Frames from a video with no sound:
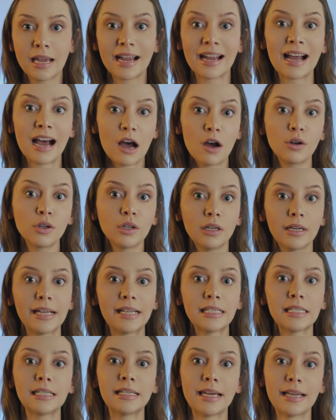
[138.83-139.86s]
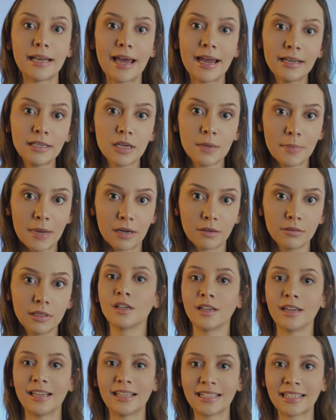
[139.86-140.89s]
calculate the net amount,
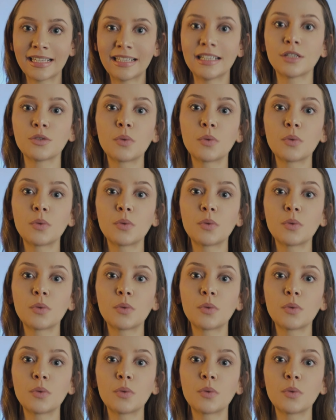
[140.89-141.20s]
and send the